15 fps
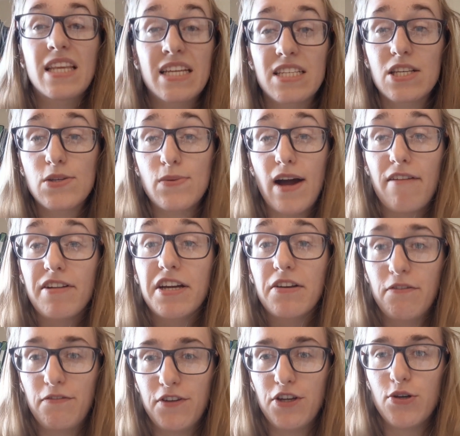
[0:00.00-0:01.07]
This is where
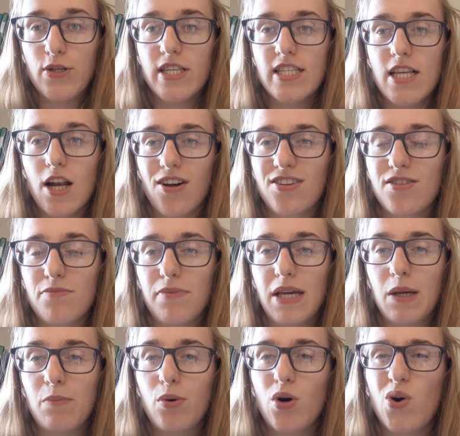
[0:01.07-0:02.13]
it confuses a lot of
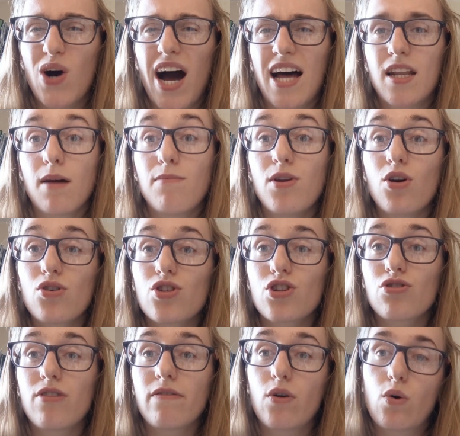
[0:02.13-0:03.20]
people, and I'm not
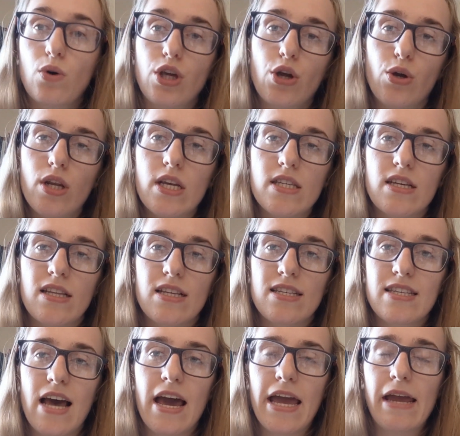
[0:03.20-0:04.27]
sure if all unis are the
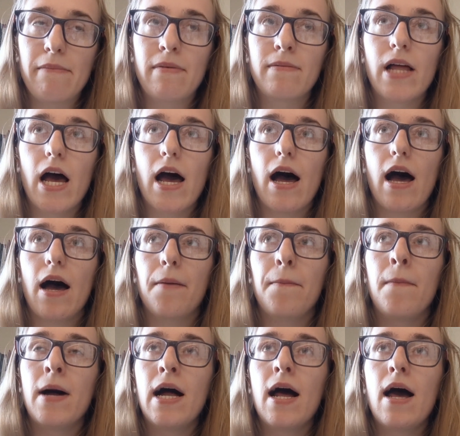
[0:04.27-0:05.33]
same.
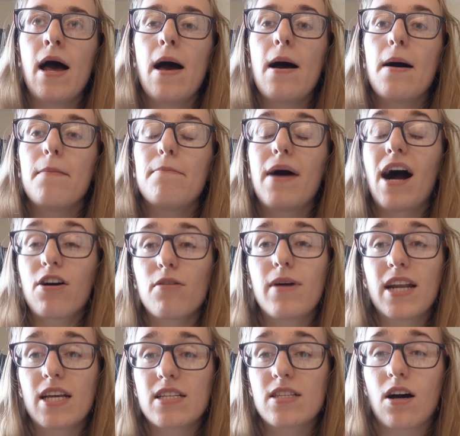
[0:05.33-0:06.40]

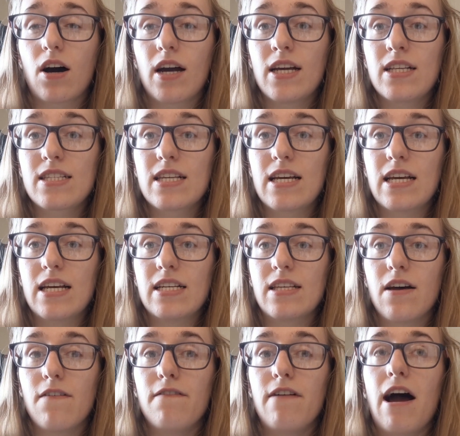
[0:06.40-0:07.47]
Paramedic science
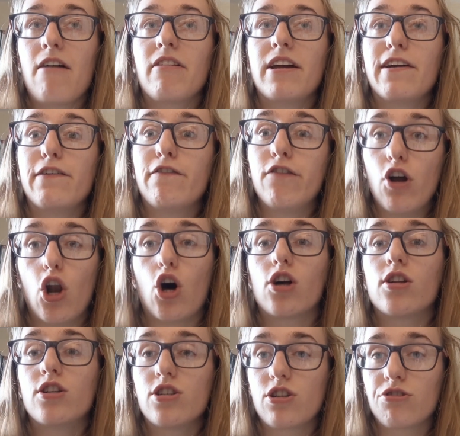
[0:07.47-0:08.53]
is a very
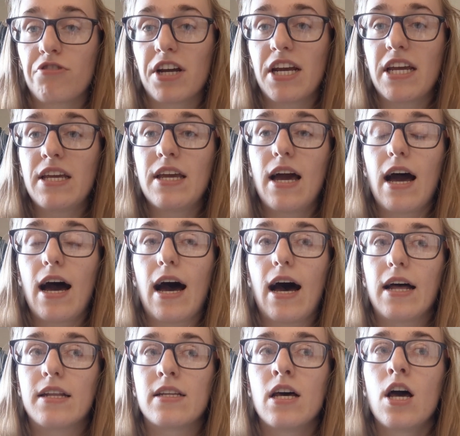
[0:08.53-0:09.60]
full-on degree,
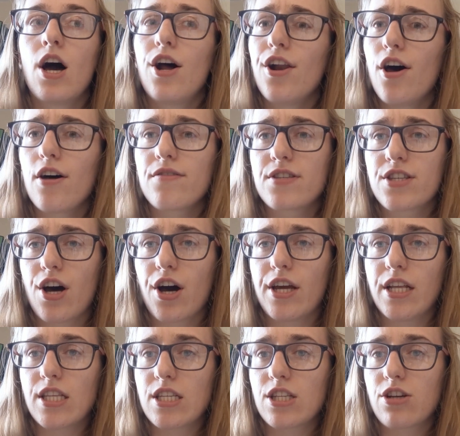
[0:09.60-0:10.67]
and a lot of
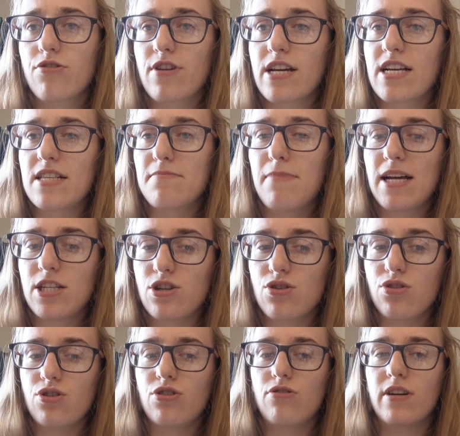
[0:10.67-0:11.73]
science degrees,
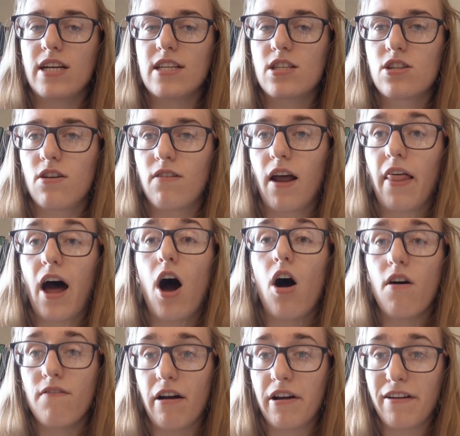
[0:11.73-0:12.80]
medical degrees, stuff like that
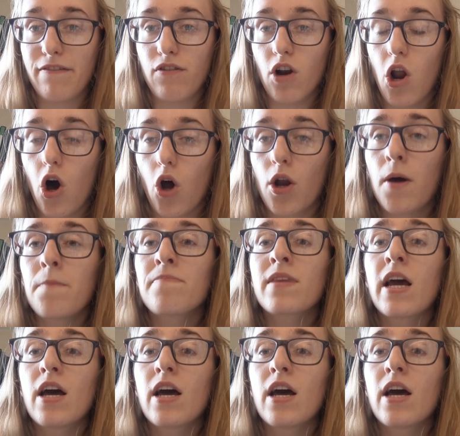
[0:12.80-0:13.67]
are very full-on.